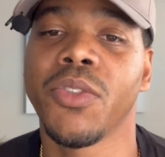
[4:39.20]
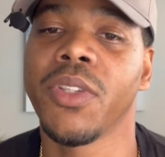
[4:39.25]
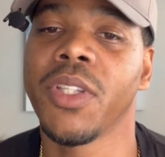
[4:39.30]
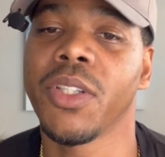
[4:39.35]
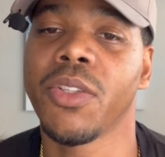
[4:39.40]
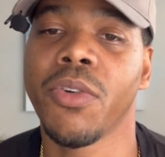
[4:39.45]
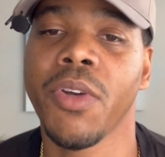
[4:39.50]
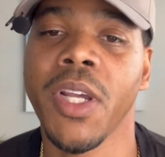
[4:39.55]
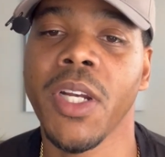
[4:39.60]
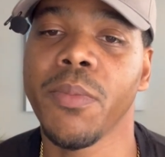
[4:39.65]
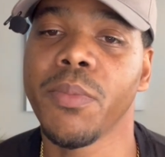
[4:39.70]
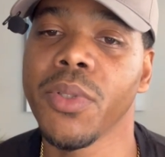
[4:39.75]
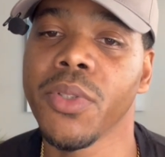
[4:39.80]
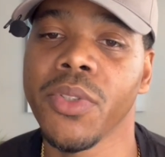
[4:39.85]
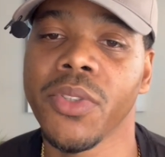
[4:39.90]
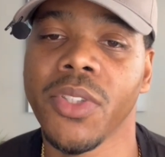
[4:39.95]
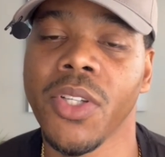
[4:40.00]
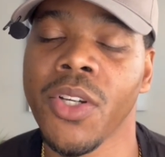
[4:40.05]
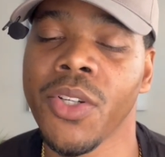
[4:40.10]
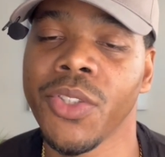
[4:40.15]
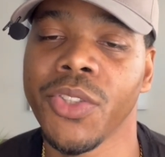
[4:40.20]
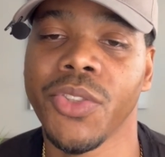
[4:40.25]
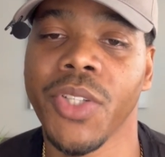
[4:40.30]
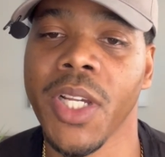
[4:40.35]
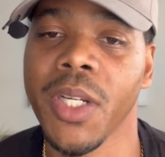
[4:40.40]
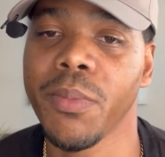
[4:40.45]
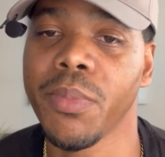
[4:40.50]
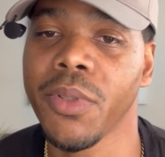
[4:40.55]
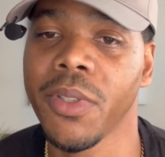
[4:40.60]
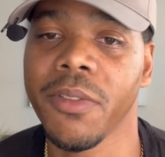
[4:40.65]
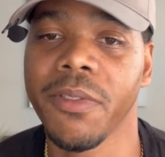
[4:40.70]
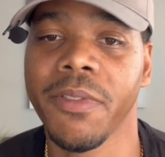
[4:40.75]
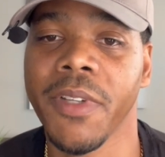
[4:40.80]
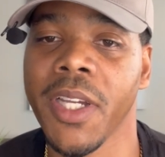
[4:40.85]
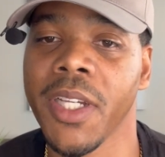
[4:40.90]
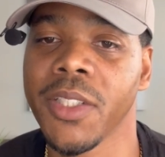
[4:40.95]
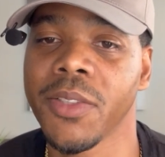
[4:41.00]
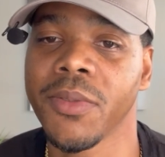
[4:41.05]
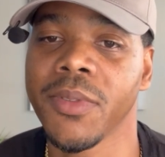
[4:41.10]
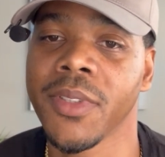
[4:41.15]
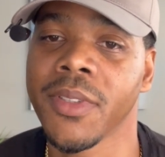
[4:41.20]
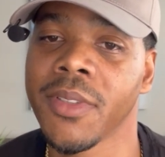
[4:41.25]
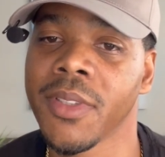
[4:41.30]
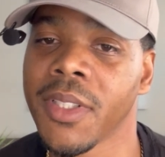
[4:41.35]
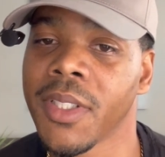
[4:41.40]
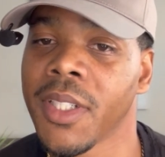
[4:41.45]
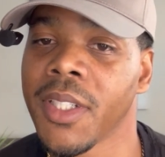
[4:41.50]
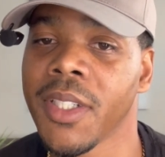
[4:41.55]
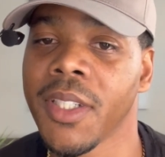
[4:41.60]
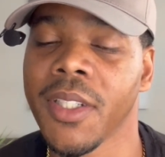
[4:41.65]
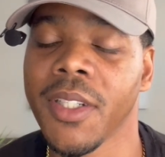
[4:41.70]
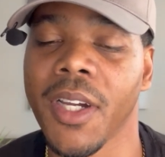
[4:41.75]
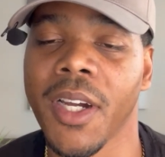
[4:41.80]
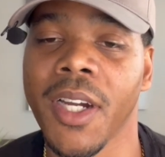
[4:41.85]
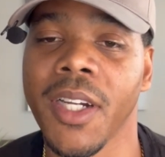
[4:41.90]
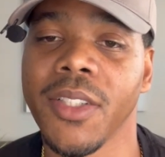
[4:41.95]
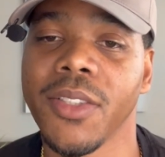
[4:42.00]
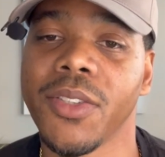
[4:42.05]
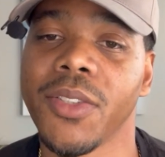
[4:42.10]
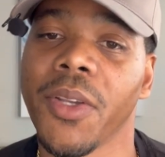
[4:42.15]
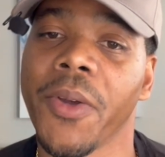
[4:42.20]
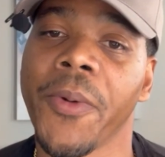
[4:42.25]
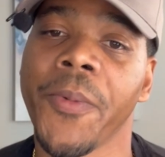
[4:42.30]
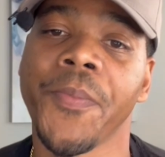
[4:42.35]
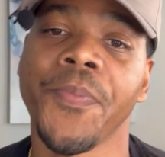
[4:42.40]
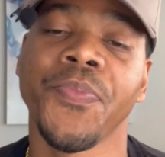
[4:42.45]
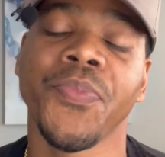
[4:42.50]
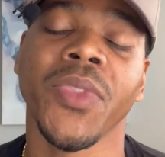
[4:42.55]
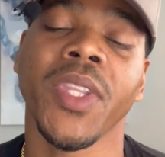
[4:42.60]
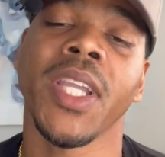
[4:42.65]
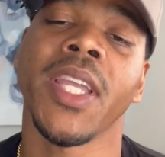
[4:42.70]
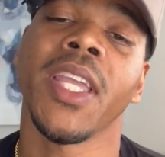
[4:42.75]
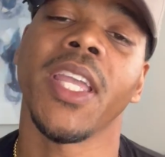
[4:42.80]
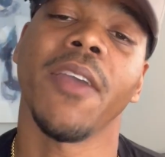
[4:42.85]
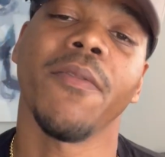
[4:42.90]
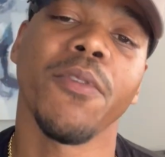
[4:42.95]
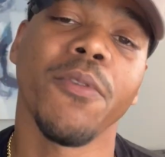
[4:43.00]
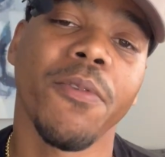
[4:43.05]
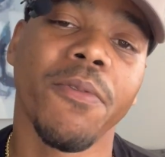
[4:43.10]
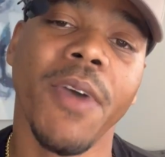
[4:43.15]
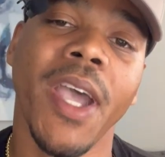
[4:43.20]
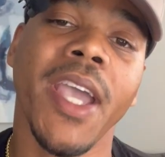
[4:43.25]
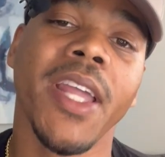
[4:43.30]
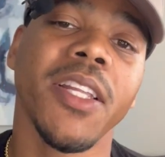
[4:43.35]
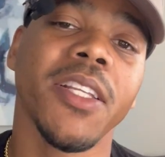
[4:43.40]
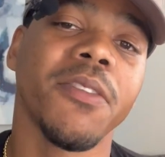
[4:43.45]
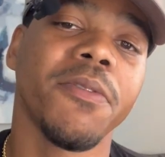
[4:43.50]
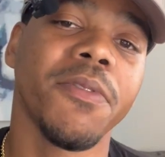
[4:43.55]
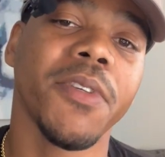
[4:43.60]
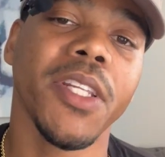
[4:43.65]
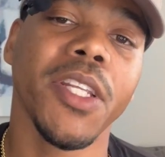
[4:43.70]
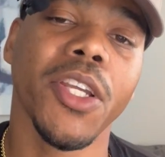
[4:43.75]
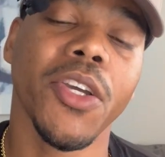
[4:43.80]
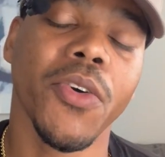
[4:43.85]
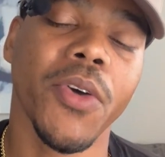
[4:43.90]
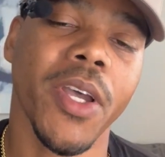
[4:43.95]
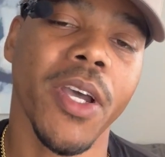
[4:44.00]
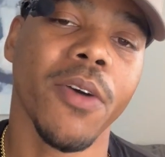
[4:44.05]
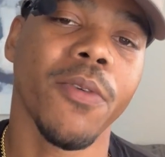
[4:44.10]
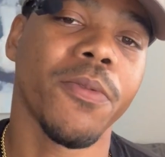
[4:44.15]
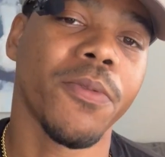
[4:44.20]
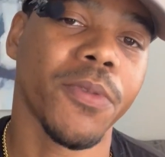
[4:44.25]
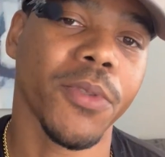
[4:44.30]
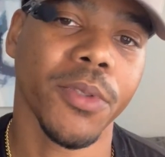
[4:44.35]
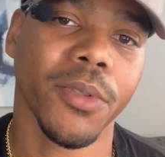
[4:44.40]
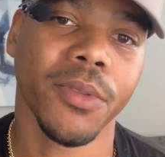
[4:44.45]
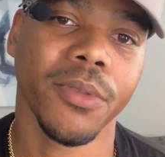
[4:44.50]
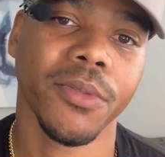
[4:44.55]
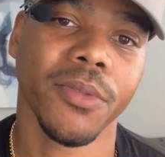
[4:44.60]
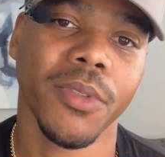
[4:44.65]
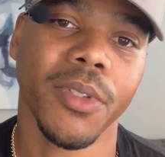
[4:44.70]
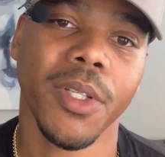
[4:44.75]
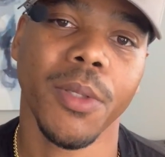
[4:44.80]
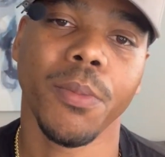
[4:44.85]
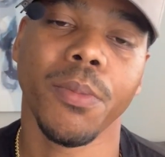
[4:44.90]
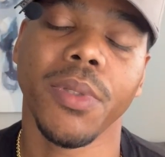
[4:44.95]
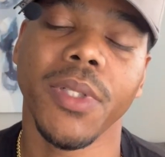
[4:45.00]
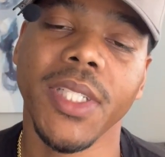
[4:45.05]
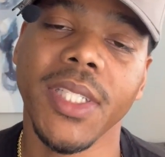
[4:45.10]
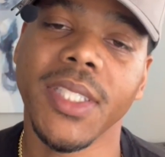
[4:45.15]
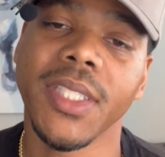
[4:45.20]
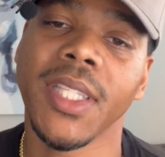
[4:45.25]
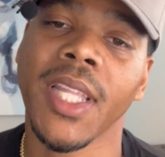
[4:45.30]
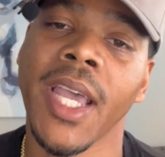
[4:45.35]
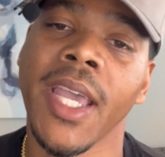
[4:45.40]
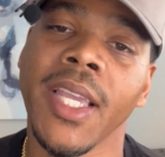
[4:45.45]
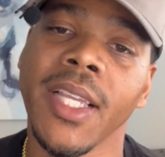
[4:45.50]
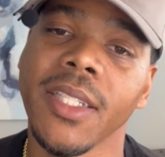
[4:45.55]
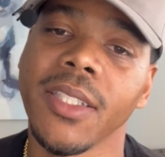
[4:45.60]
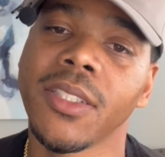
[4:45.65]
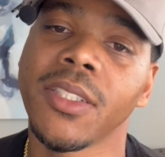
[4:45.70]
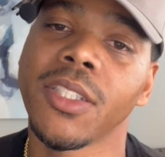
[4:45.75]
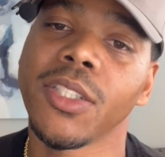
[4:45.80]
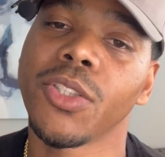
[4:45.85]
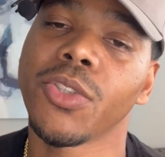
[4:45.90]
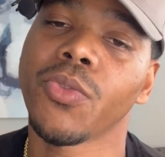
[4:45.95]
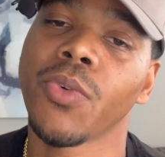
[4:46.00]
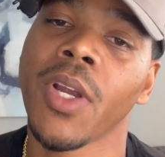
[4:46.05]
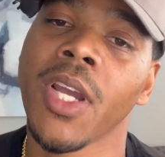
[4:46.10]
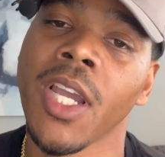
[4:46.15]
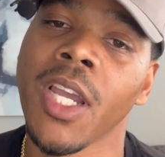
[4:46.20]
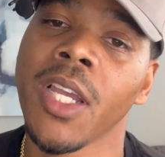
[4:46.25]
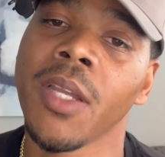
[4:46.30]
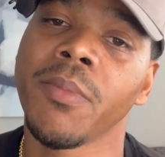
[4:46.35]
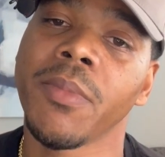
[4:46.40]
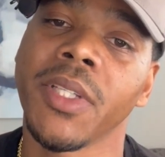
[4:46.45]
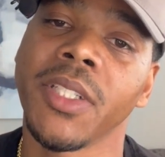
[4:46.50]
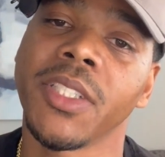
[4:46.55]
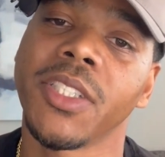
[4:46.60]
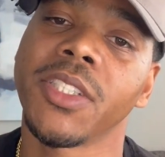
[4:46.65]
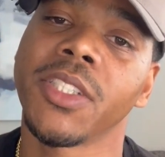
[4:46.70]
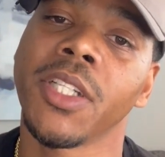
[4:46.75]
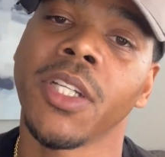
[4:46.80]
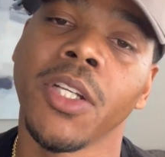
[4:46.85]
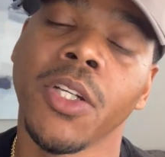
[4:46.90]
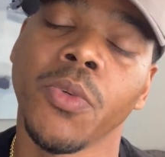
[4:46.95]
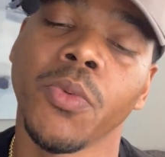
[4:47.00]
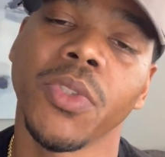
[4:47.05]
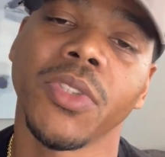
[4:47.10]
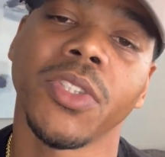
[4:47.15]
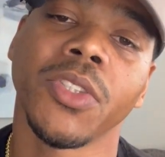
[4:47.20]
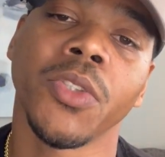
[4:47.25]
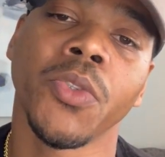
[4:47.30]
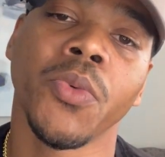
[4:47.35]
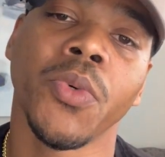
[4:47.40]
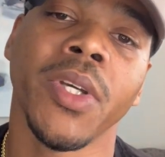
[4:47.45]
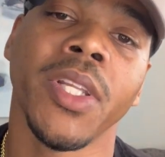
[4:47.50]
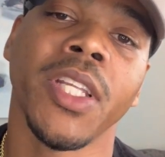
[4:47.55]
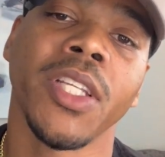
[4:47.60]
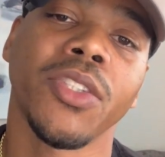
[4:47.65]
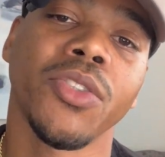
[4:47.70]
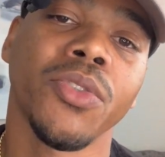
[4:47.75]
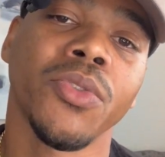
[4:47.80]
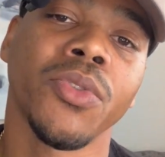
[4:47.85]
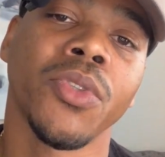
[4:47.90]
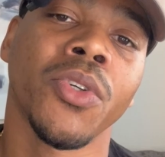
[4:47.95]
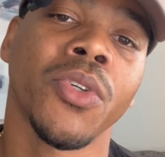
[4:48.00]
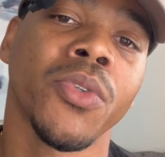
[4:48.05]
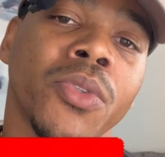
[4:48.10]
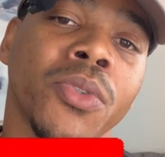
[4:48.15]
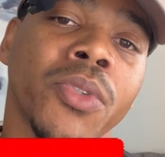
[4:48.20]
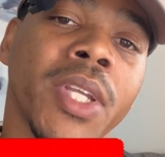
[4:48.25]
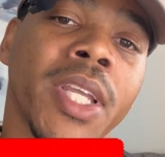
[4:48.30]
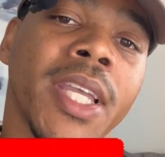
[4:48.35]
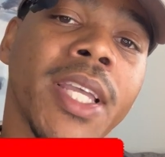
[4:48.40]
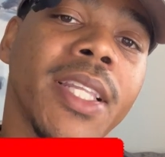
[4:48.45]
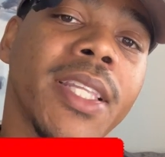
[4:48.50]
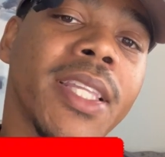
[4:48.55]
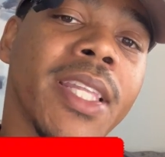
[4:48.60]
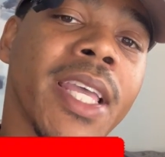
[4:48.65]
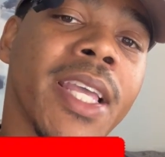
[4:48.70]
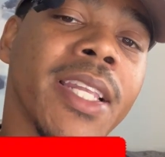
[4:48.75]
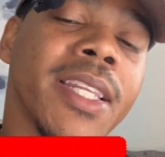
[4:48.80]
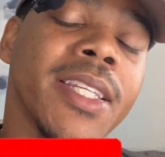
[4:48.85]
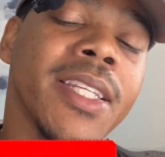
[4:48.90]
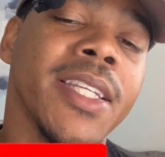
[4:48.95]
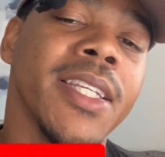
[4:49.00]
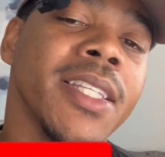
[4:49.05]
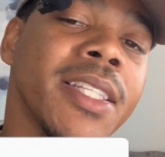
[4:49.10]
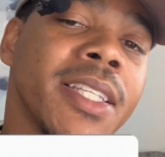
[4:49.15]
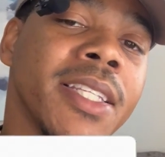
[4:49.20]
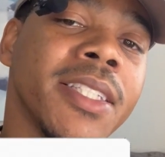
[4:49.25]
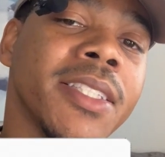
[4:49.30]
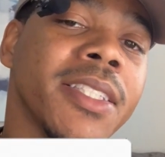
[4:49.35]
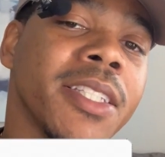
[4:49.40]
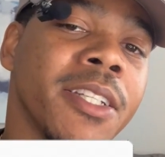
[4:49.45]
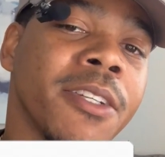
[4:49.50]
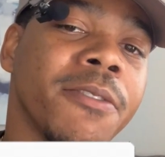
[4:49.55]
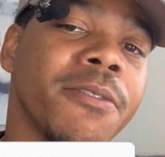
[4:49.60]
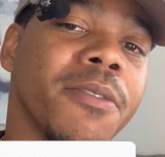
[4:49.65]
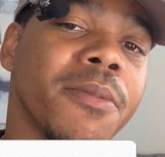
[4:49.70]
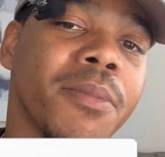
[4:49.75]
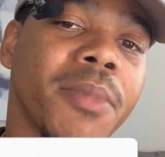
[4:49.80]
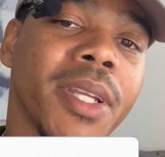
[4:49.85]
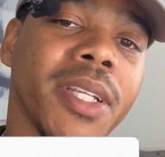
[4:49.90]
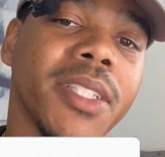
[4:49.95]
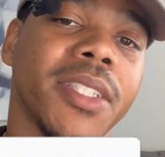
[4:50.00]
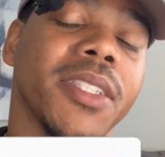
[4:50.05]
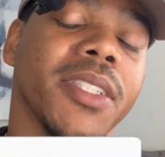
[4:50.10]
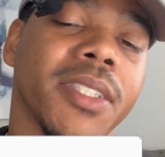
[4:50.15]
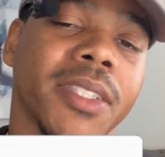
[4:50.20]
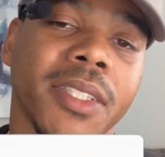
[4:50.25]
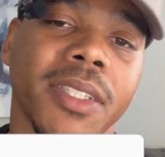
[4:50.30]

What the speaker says: The credit bureaus always try to pull a fast one. All right, so if you find this video helpful, please like, subscribe, and share with someone that you know that need this information.